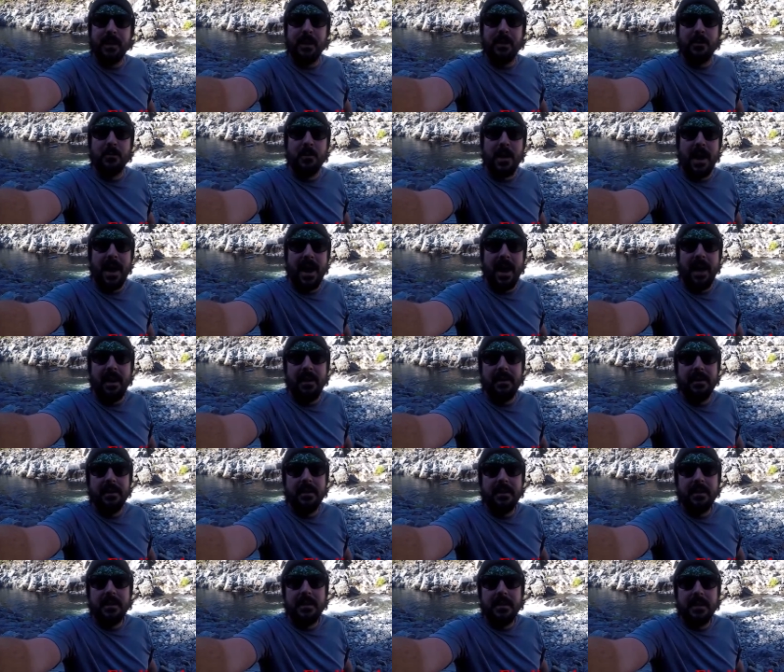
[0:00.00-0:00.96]
Alright.
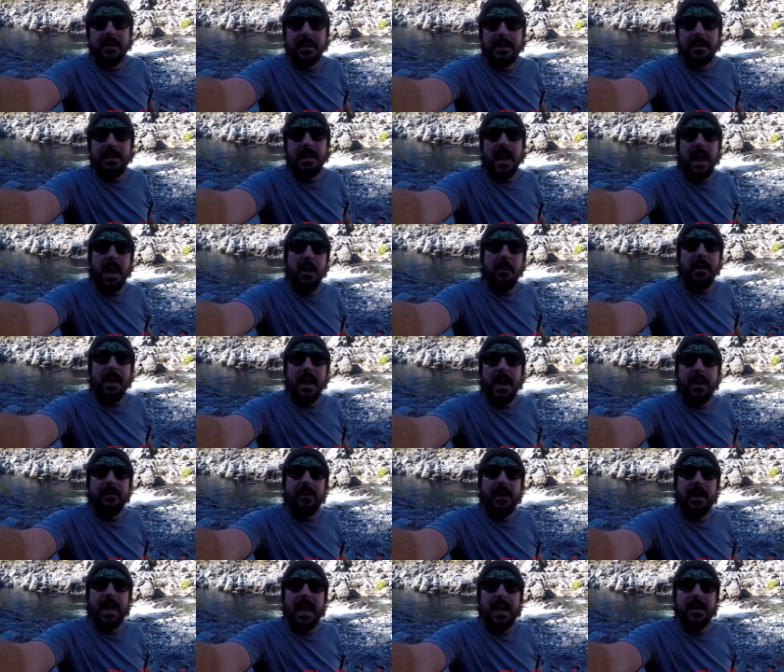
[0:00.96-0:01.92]
Today we
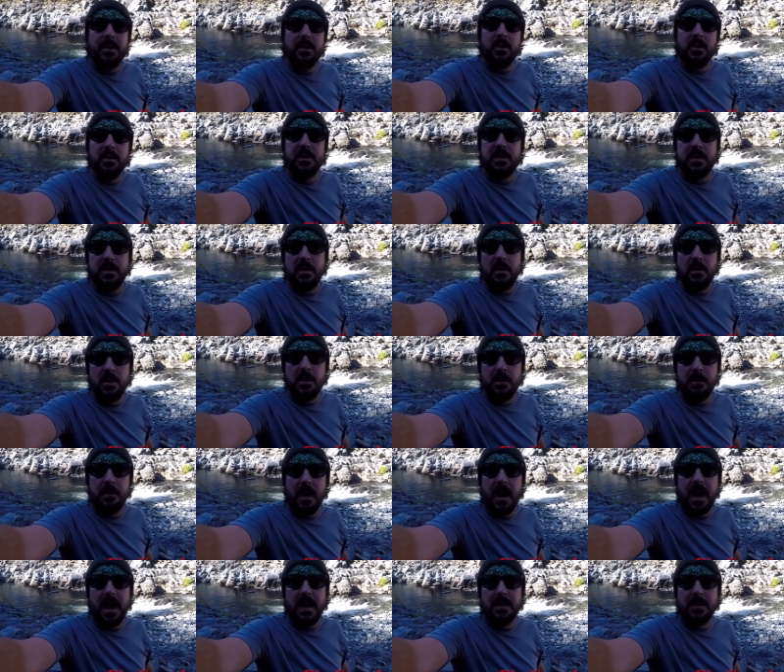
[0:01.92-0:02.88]
have an actual sluice
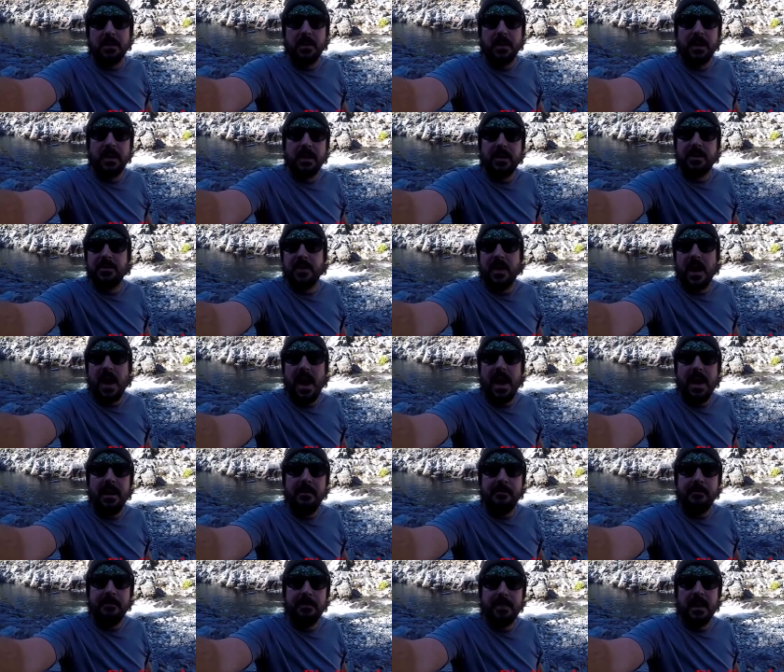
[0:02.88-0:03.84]
box we're going to
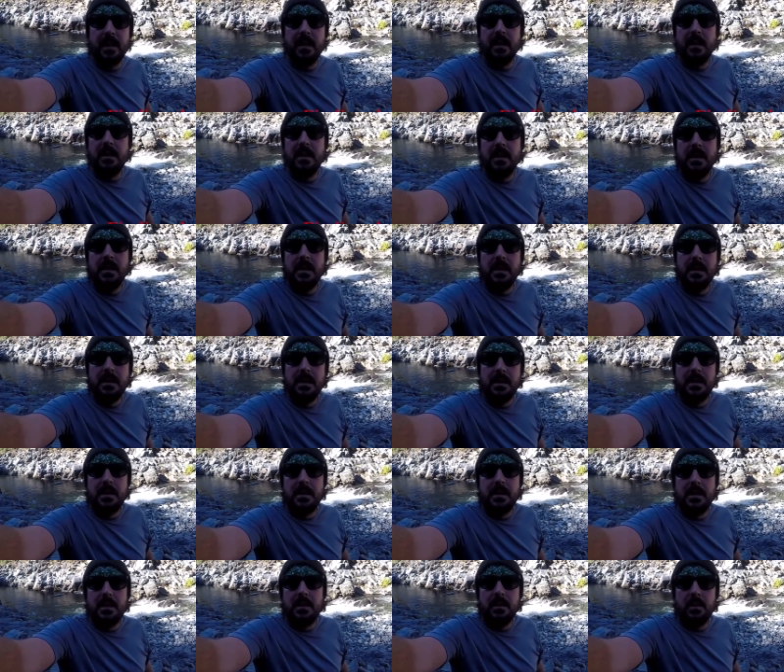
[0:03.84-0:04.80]
try.
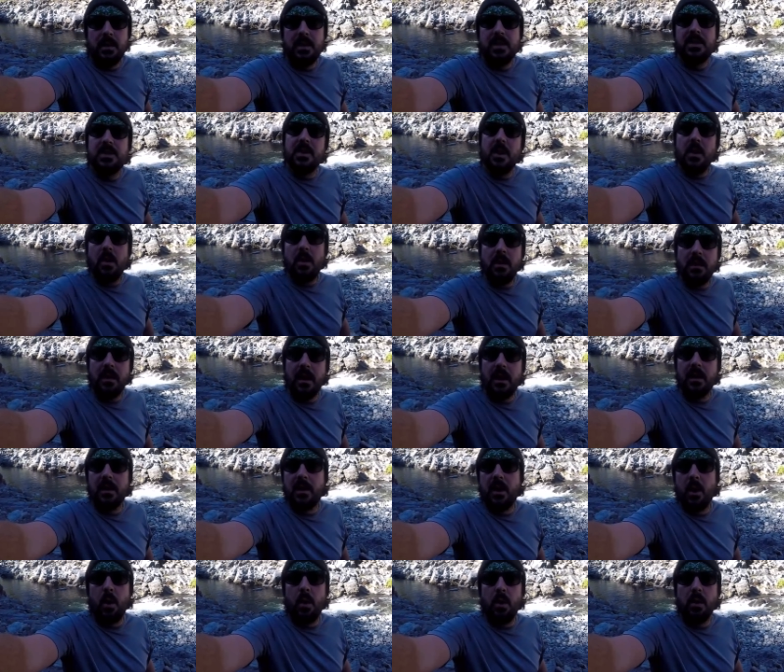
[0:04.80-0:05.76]
We sold our
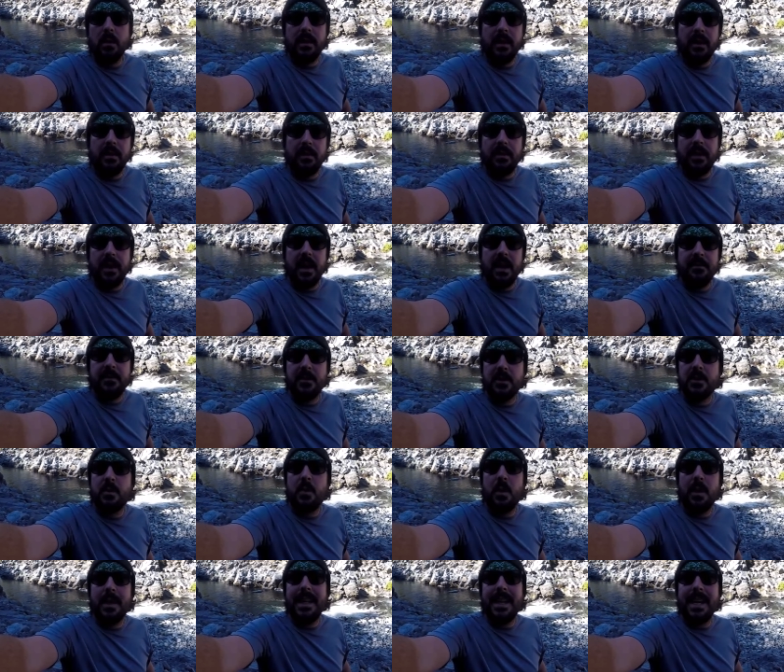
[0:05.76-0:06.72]
gold the other day for
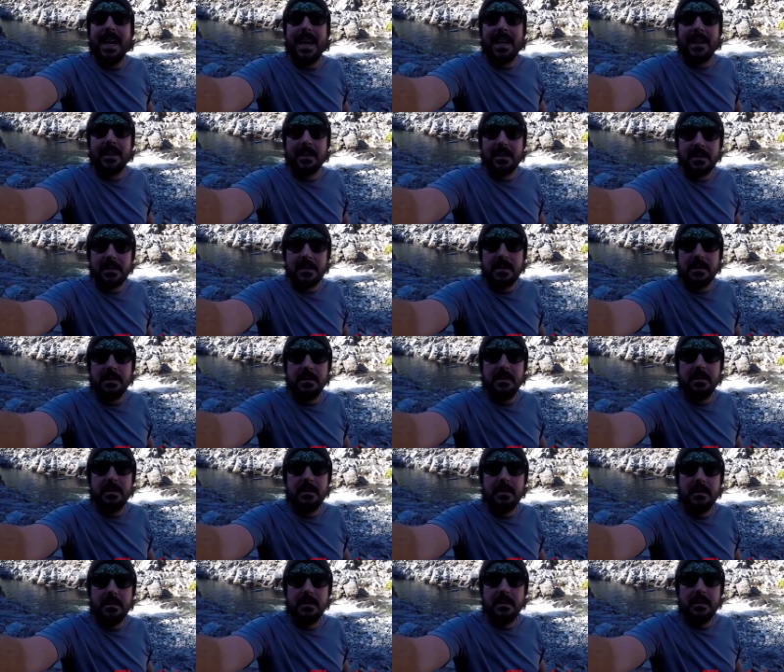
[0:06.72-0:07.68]
$20.
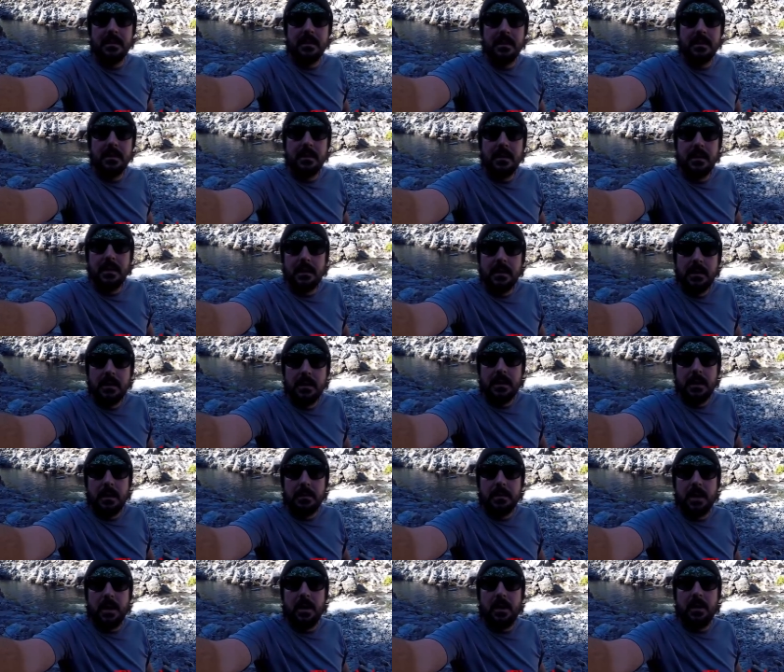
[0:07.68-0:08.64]

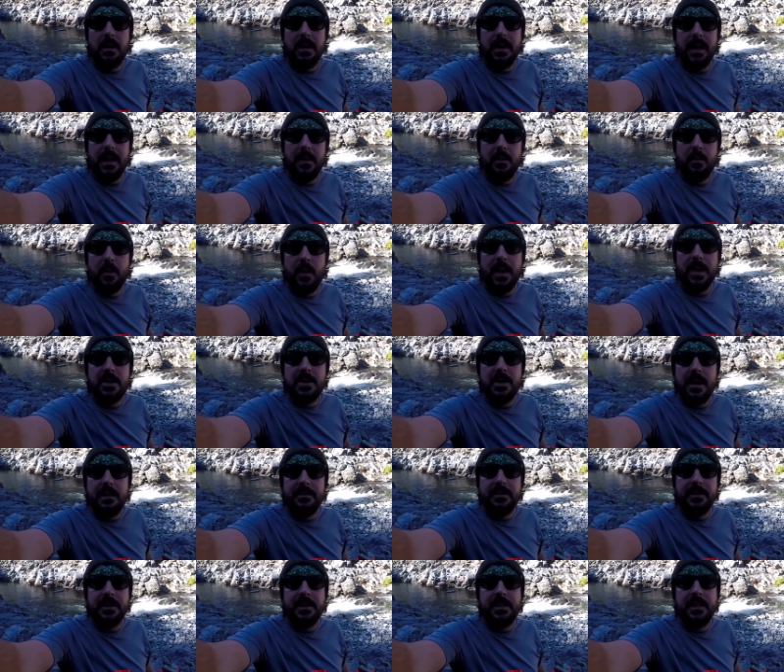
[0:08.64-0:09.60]
I'm calling in rich
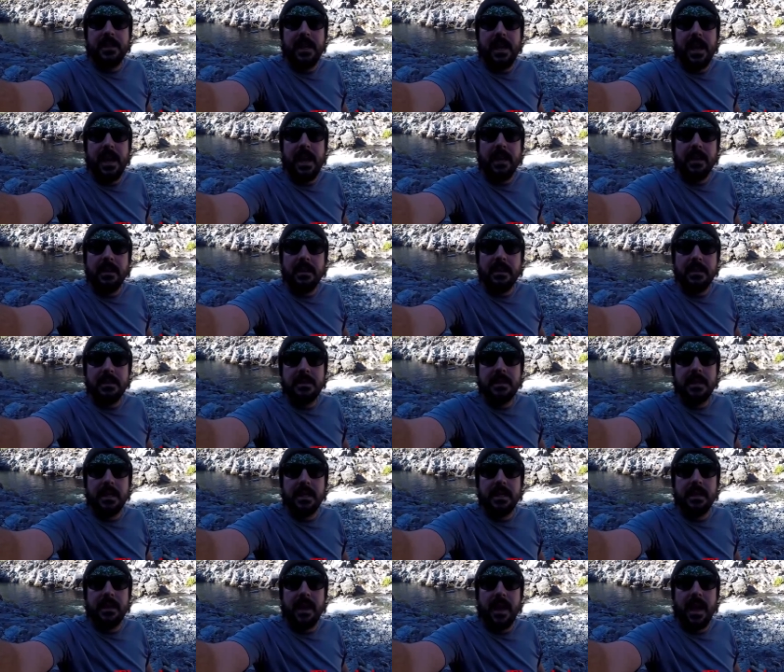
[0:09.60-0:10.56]
after today, I'll
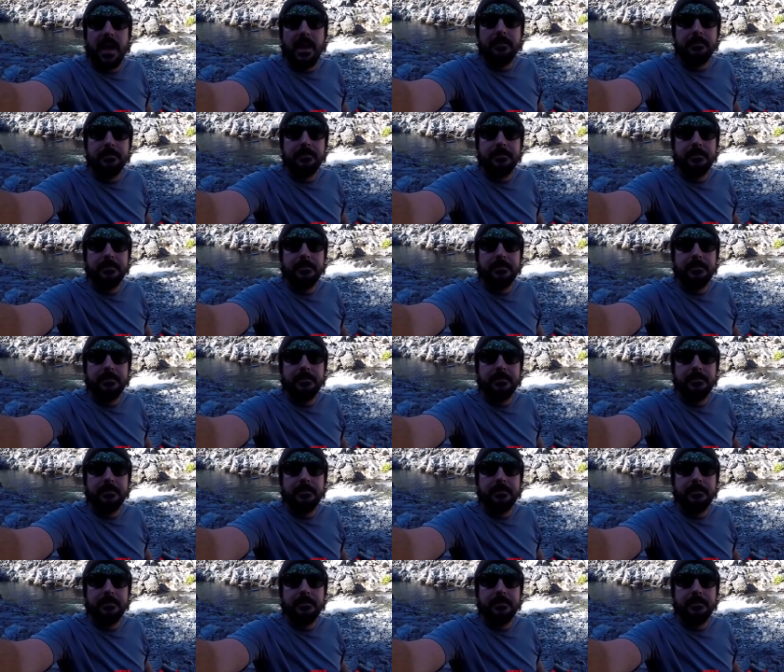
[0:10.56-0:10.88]
tell you that.